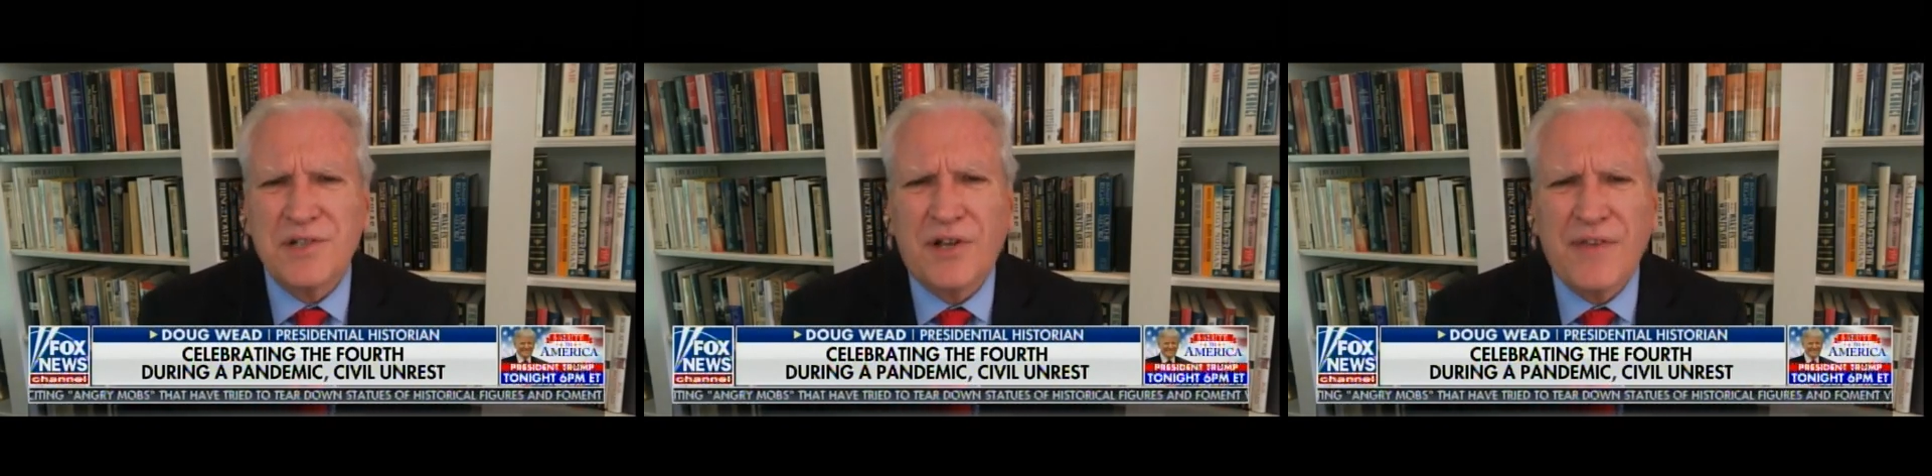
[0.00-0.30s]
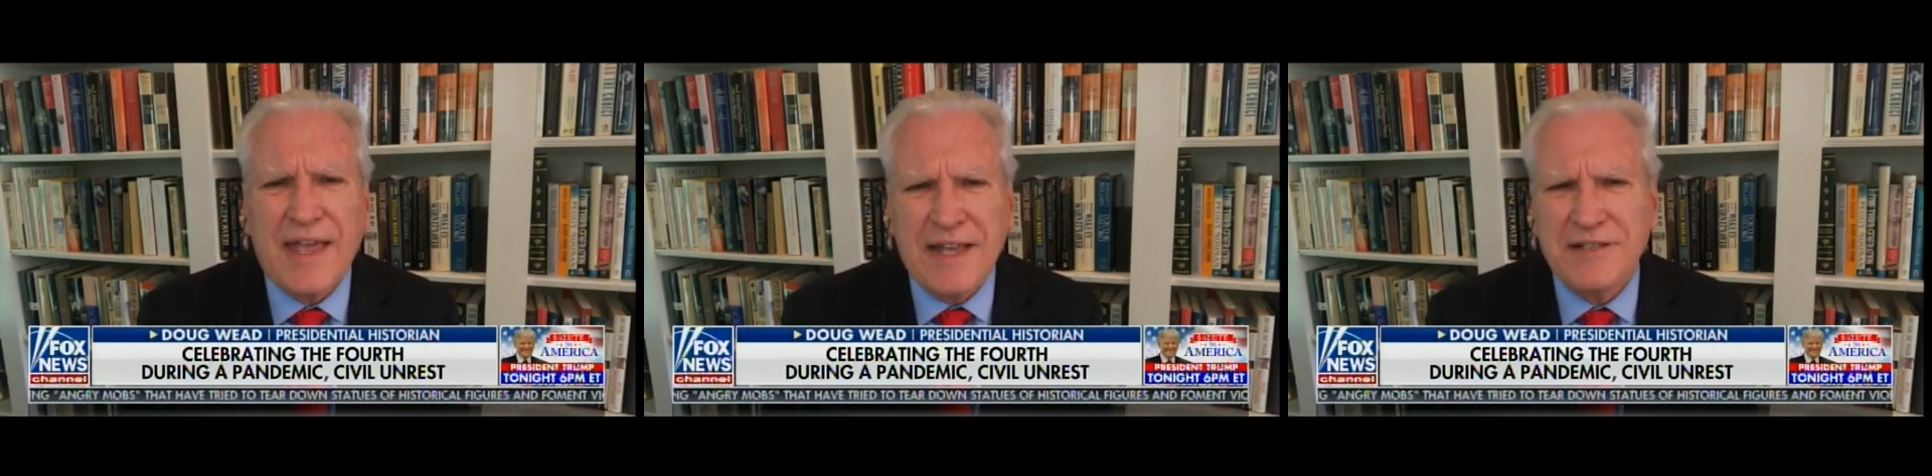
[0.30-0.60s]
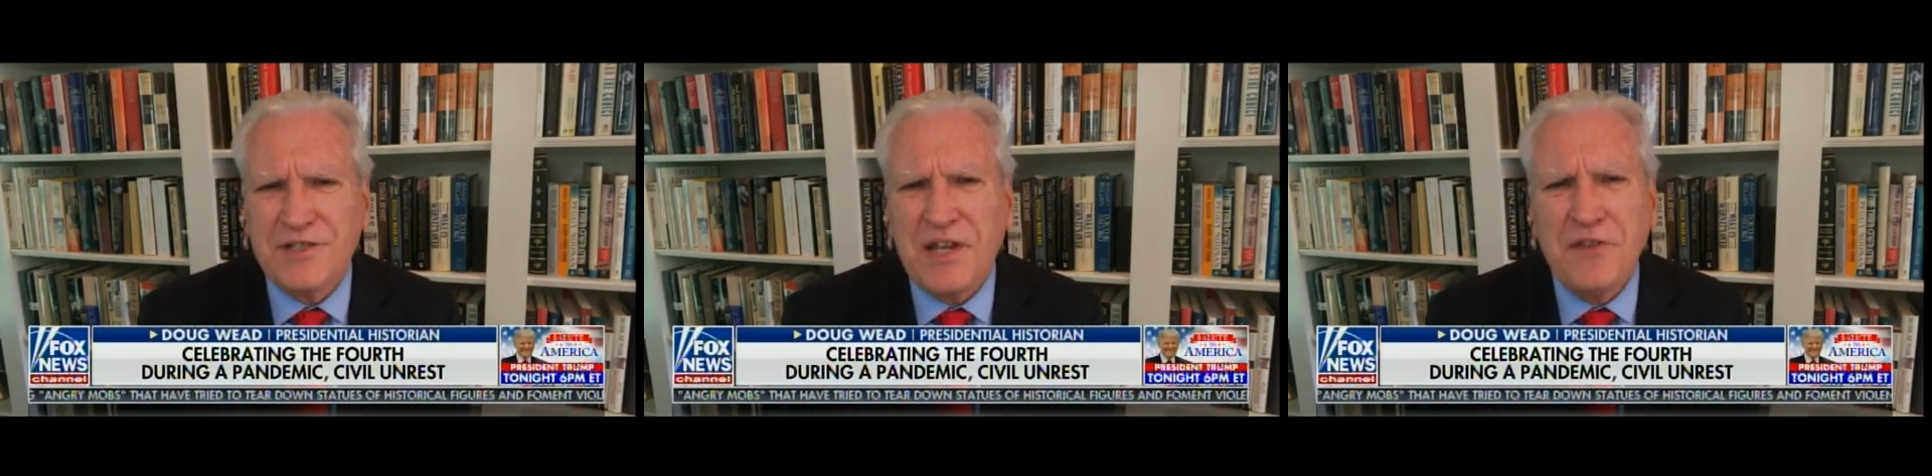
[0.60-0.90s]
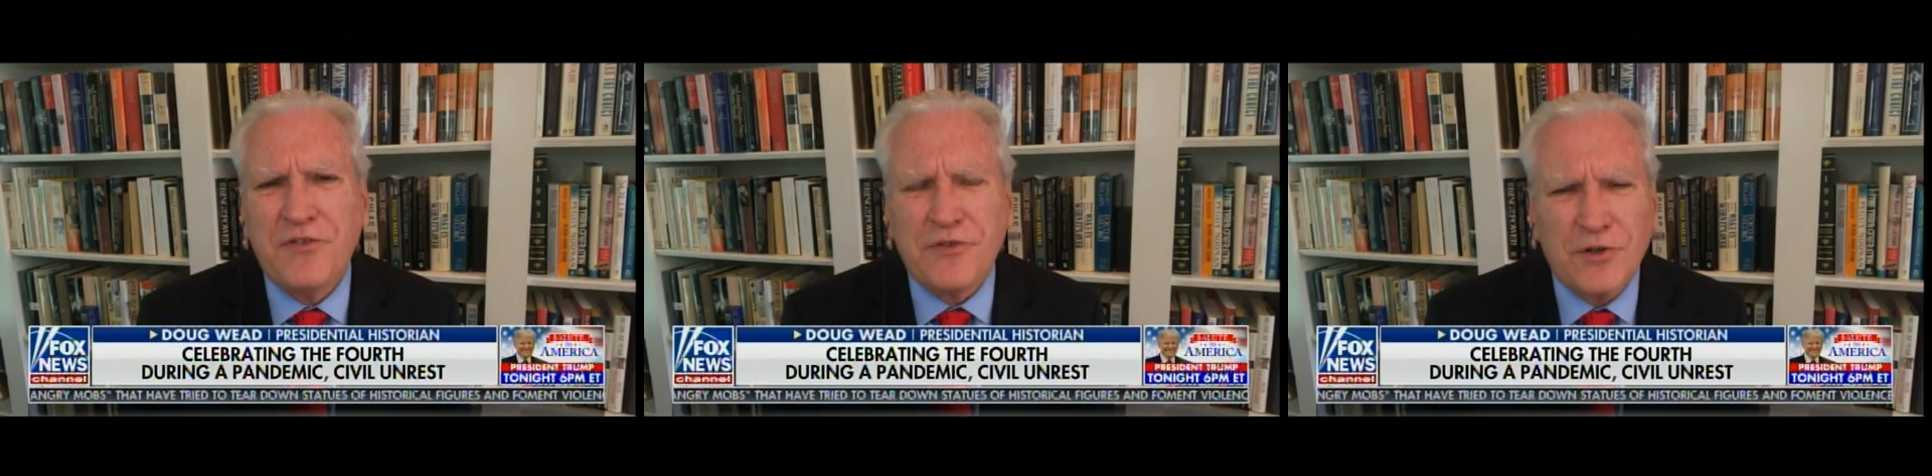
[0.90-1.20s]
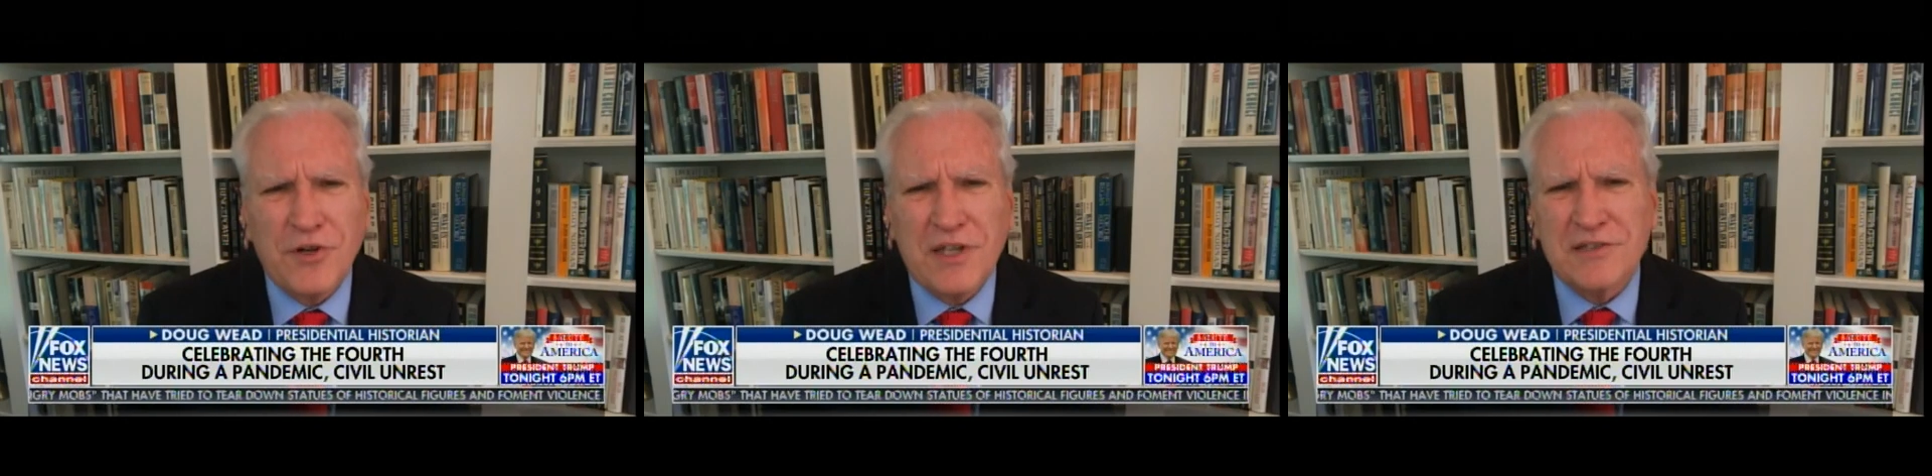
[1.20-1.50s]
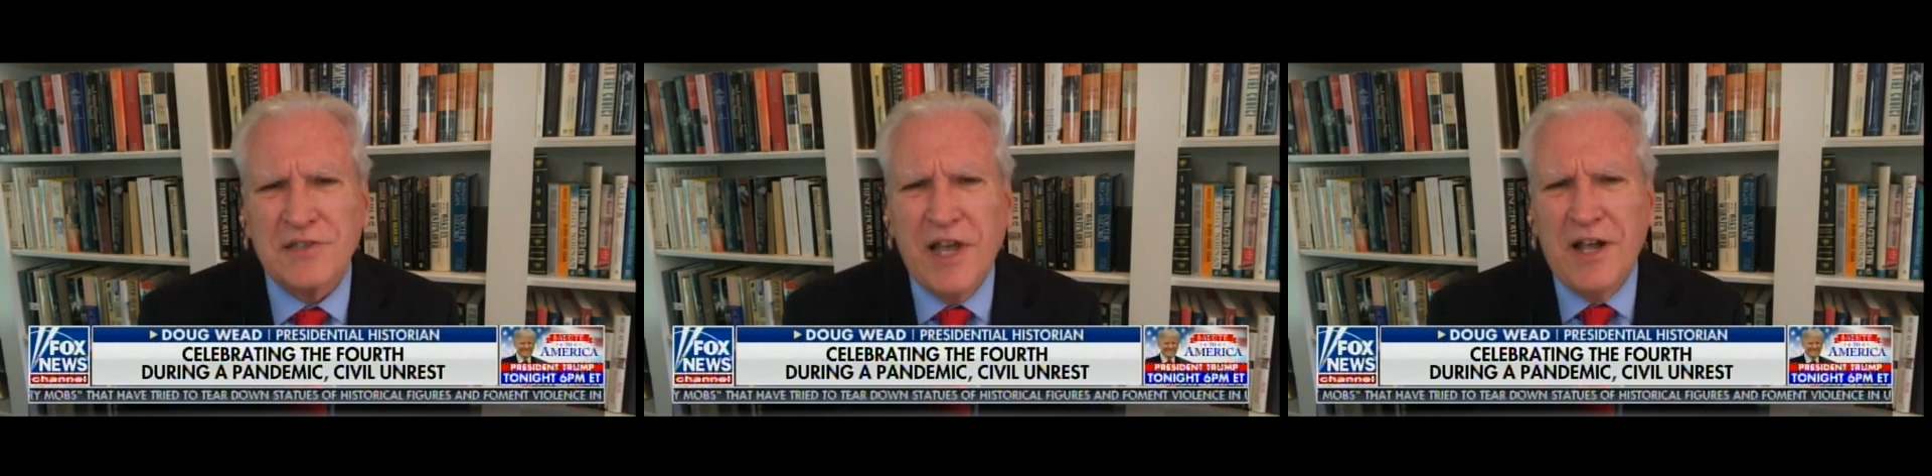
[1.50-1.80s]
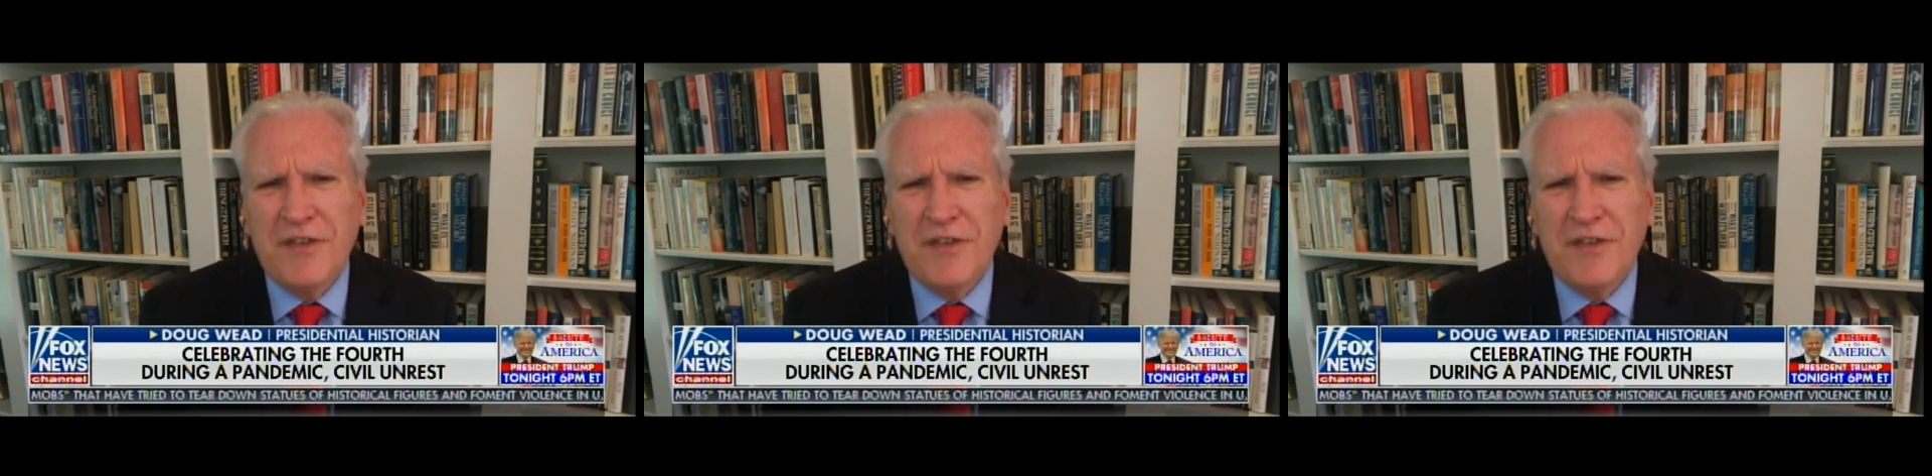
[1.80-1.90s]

until the 1830s.